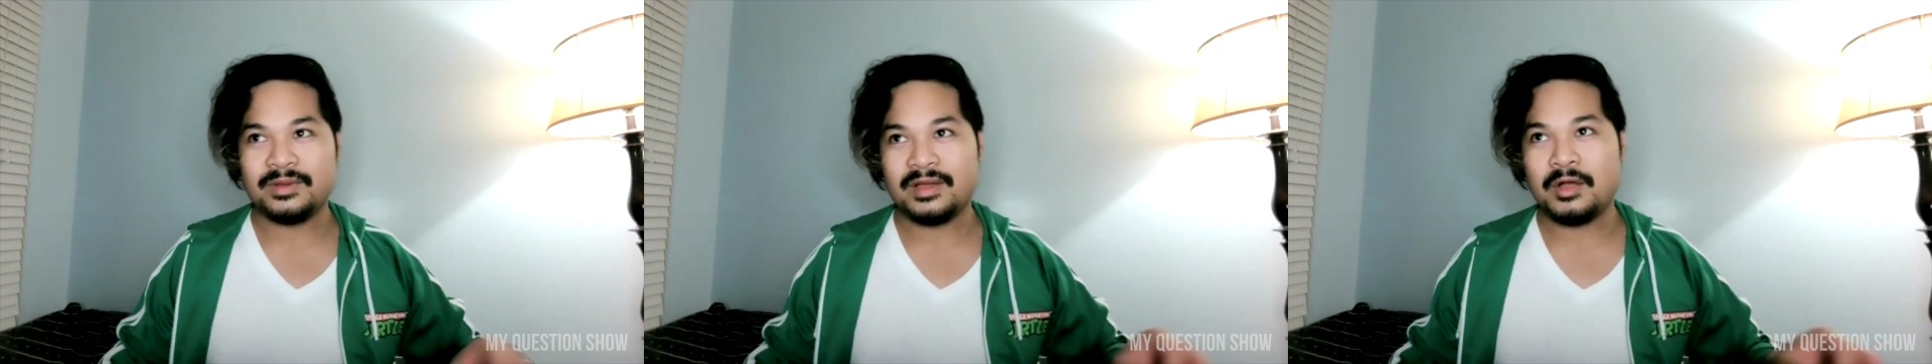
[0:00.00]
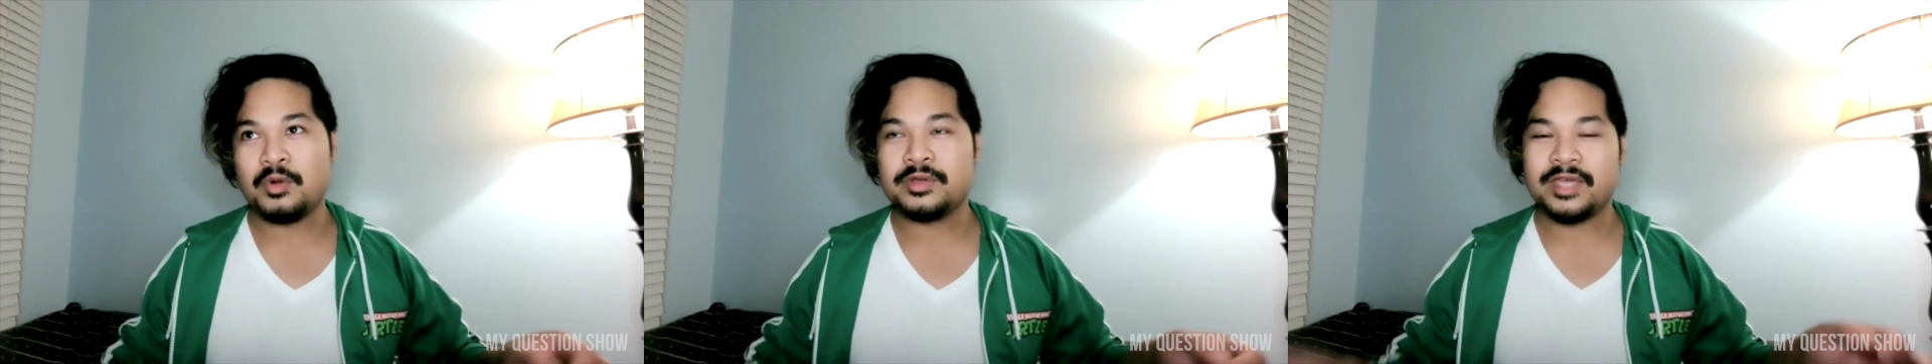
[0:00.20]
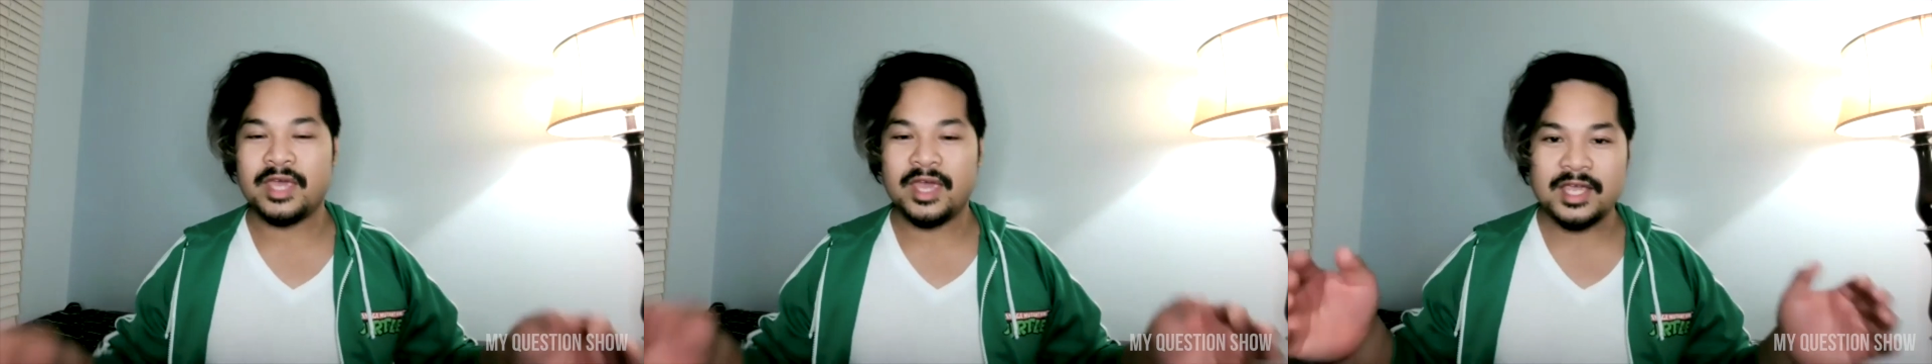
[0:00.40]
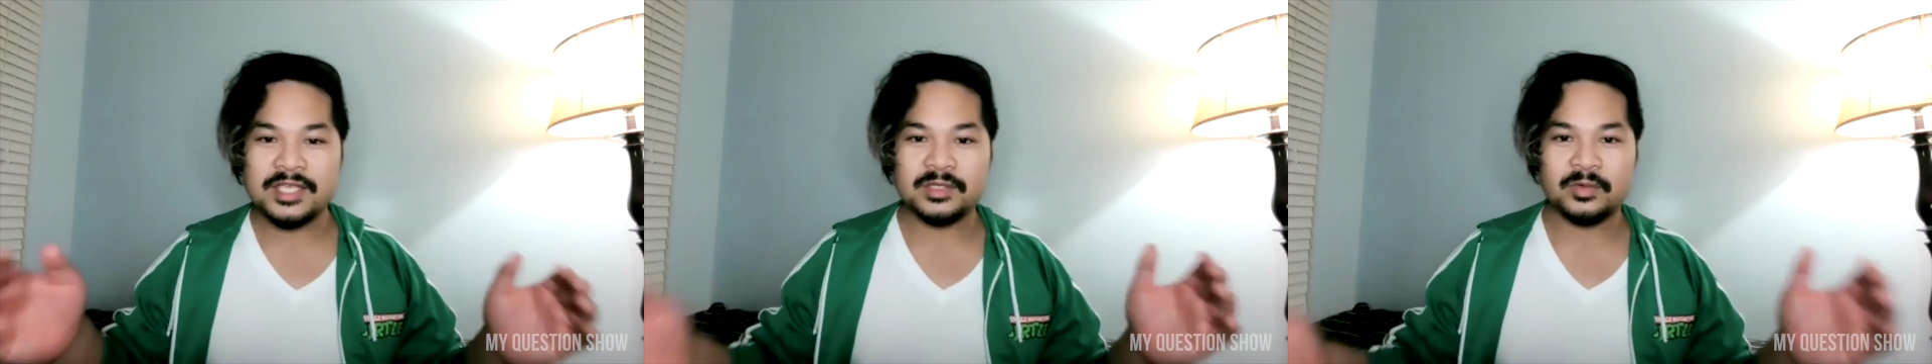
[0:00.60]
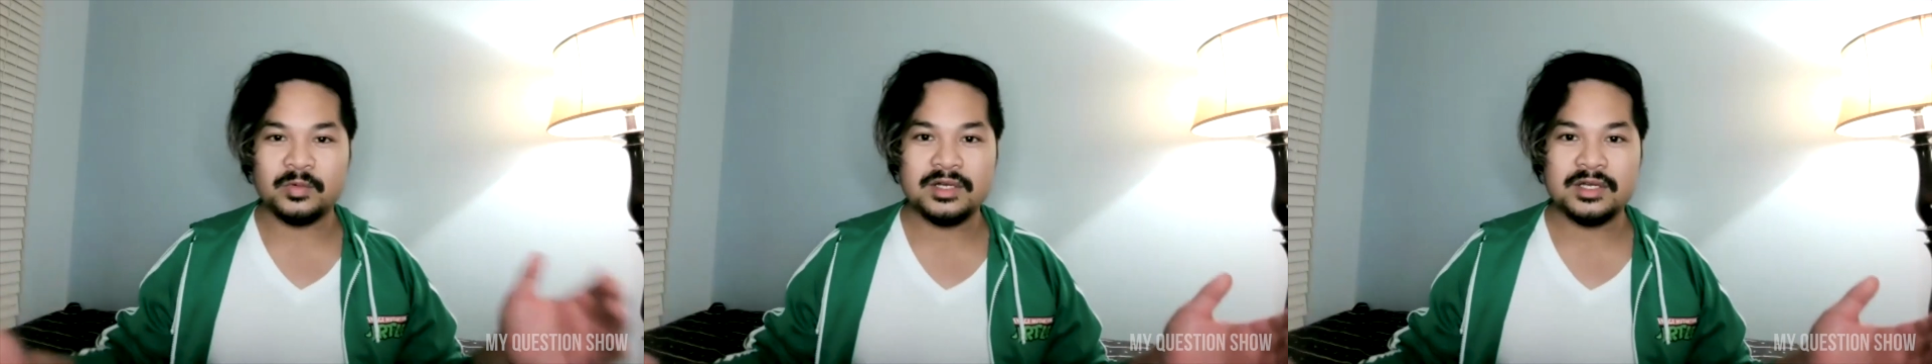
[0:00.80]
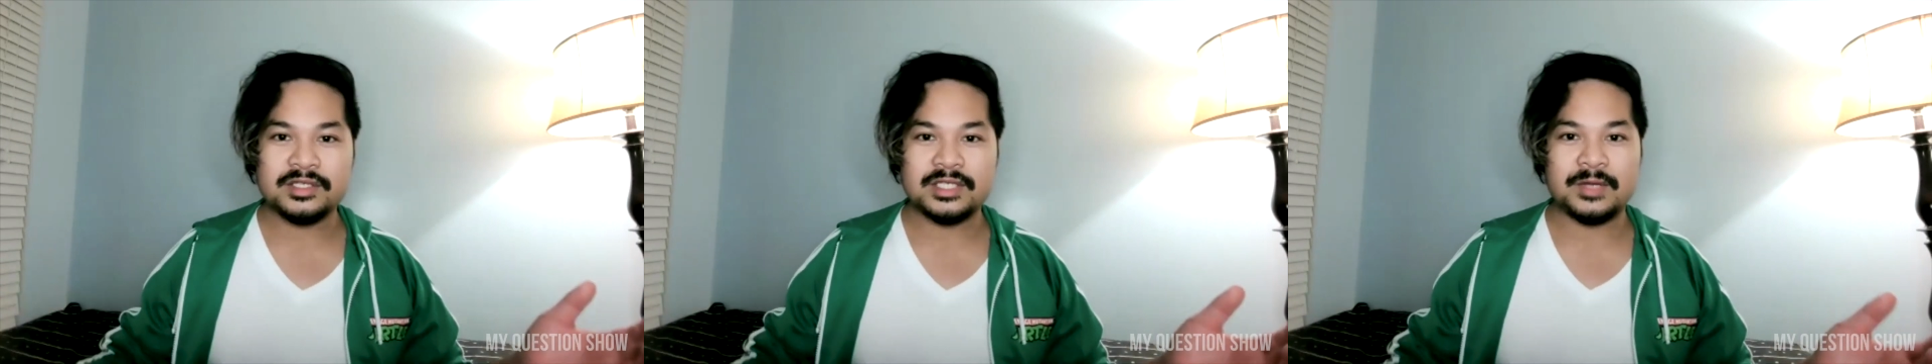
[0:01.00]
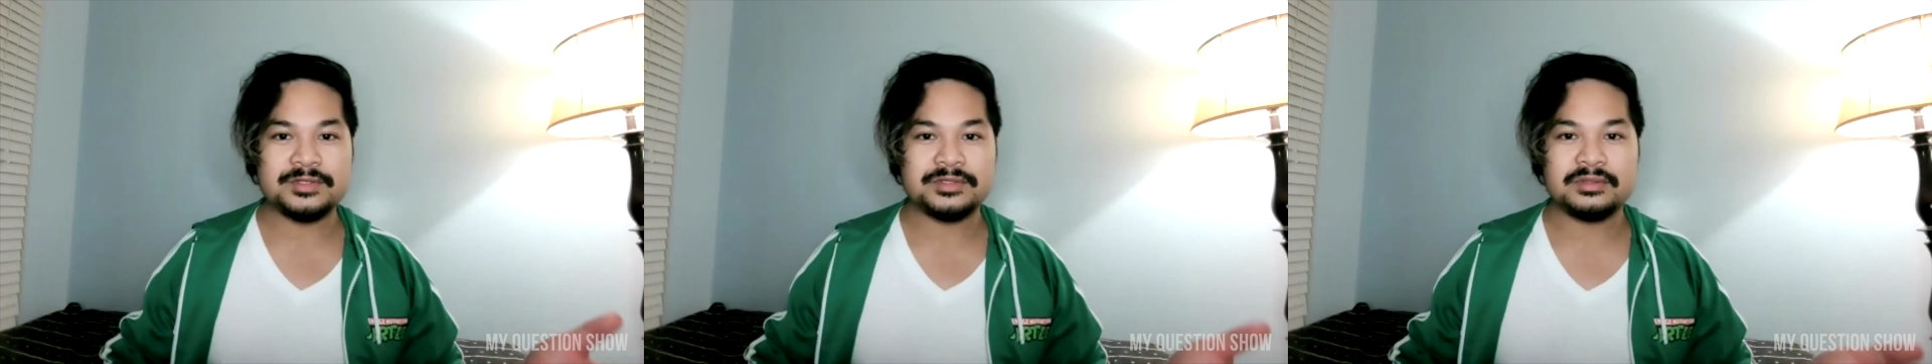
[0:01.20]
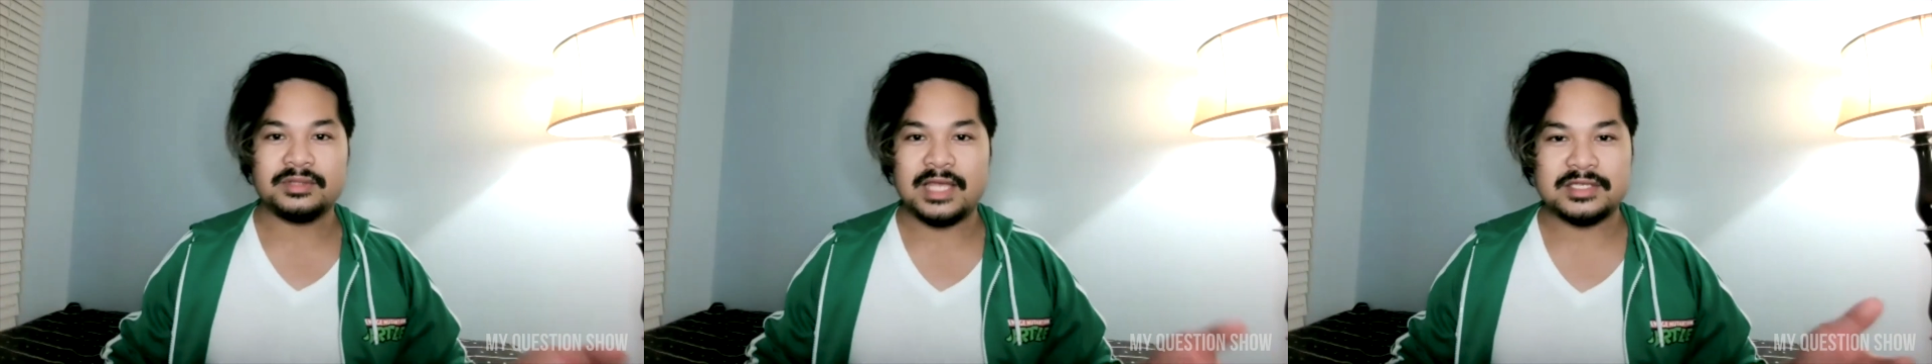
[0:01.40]
okay as it was, I was
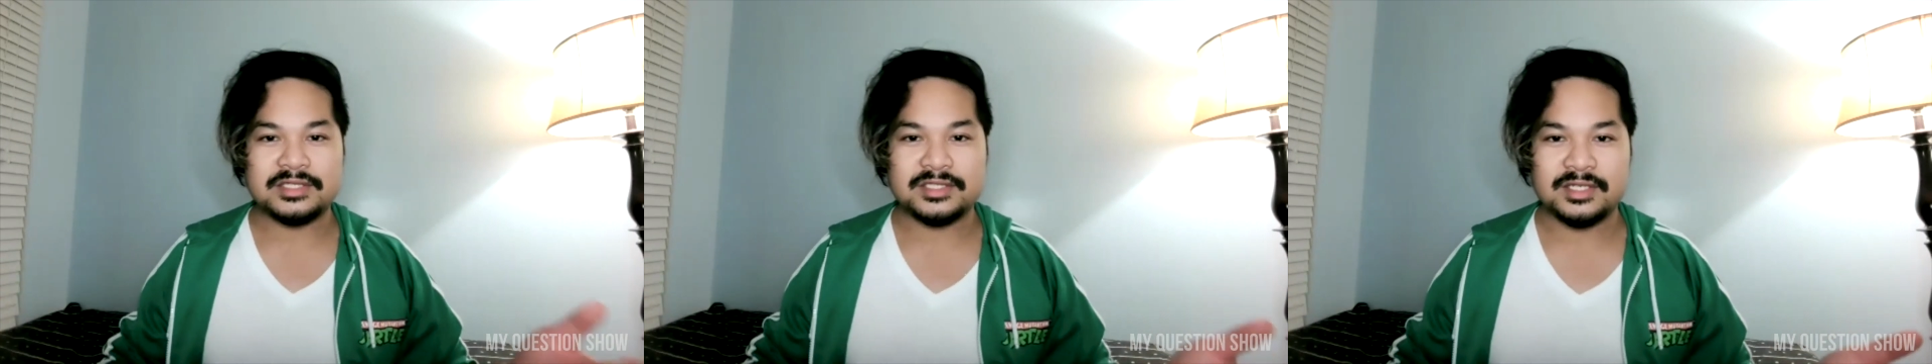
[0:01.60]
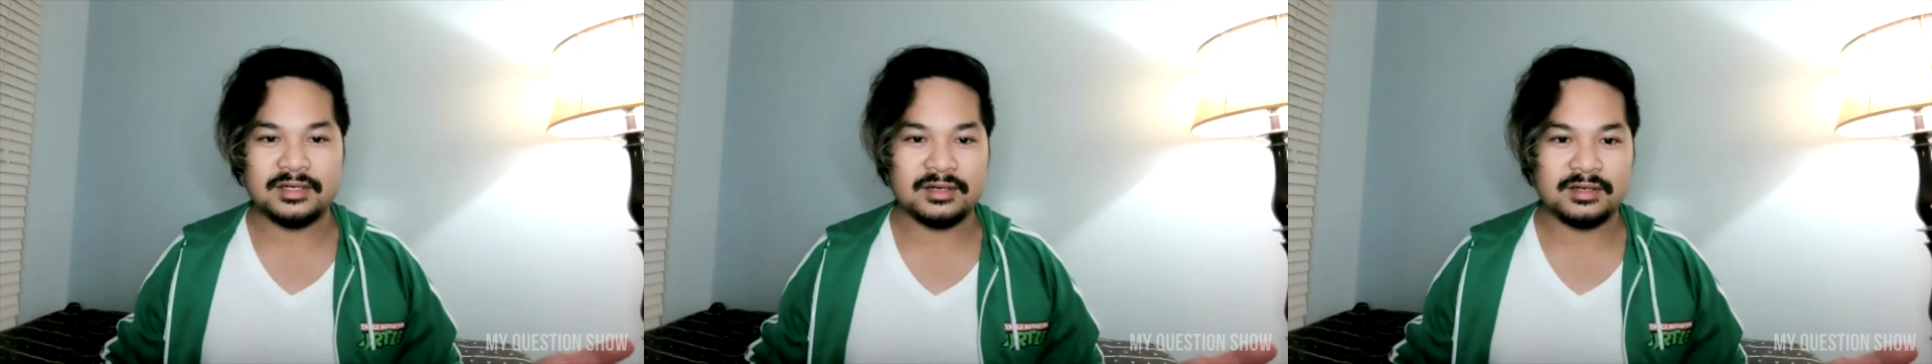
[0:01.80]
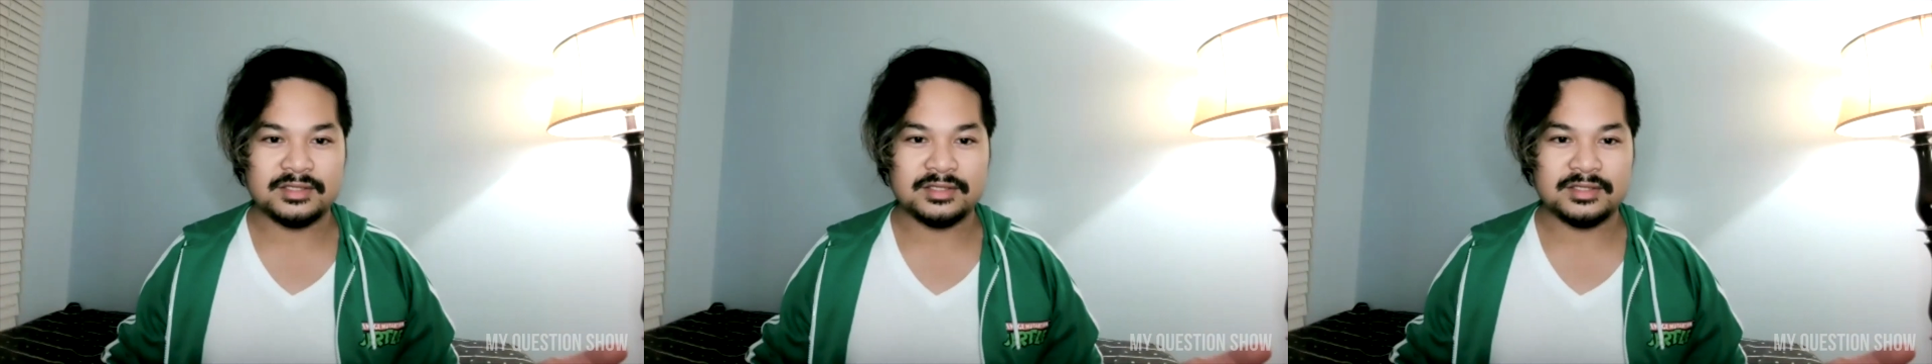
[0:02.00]
still last chair